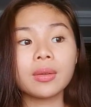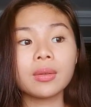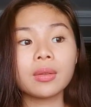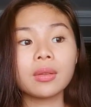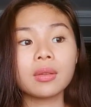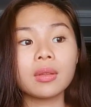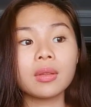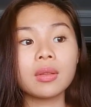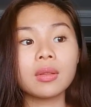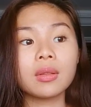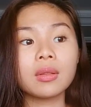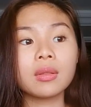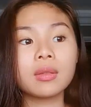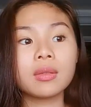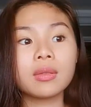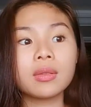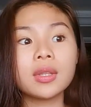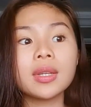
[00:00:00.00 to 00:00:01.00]
And
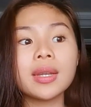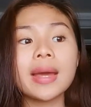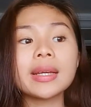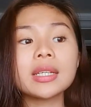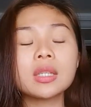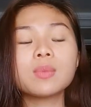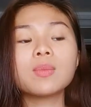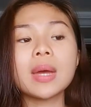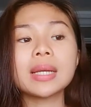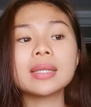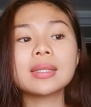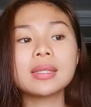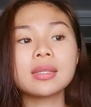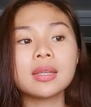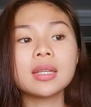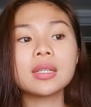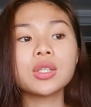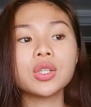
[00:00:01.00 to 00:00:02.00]
the
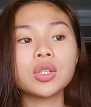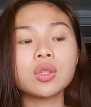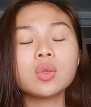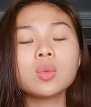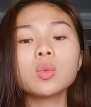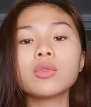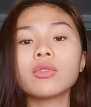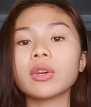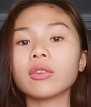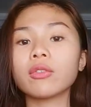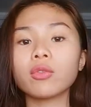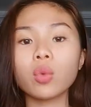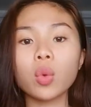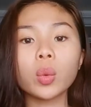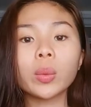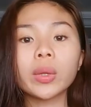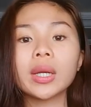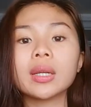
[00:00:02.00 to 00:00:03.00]
next best thing to
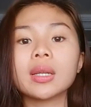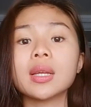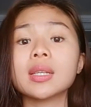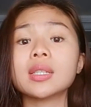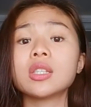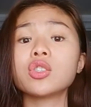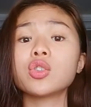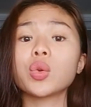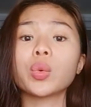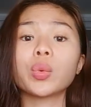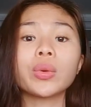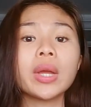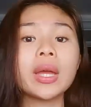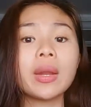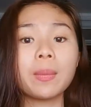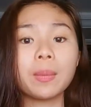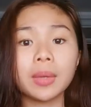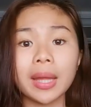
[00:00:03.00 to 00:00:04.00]
do moving forward
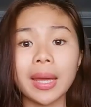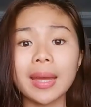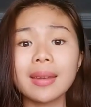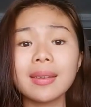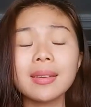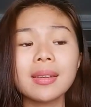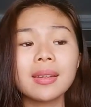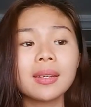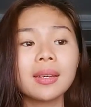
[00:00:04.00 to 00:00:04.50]
is to create a